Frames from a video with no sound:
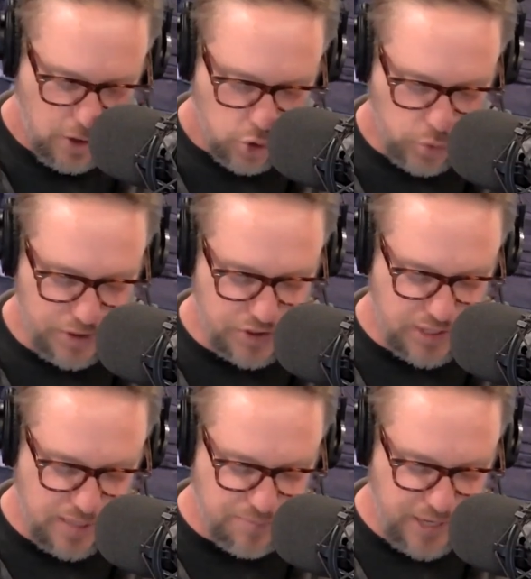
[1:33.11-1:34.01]
Which
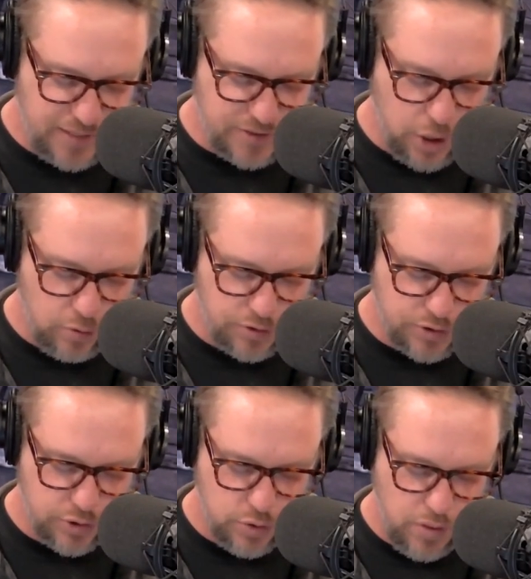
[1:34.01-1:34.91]
city plays
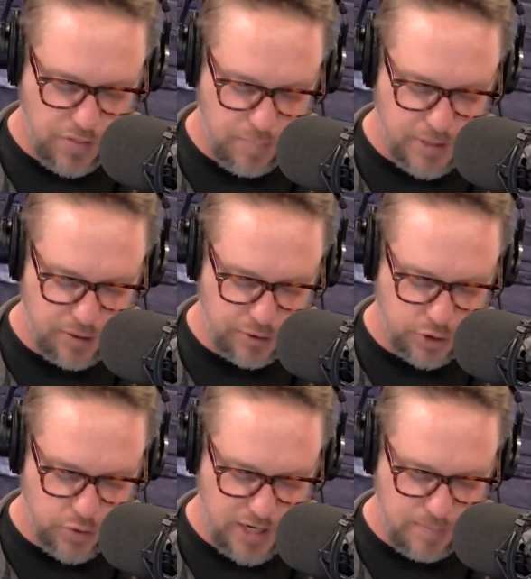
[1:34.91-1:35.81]
host to the Beale
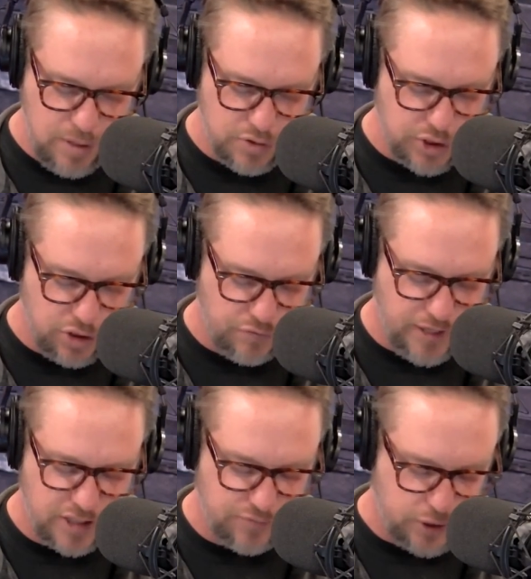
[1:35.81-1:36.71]
Street Musical
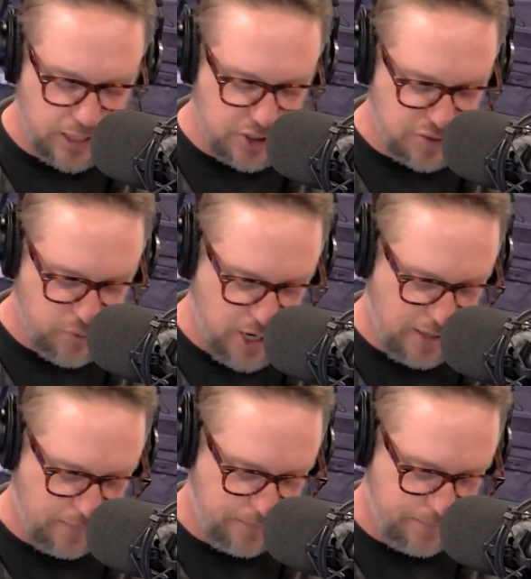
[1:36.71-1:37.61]
Festival each spring?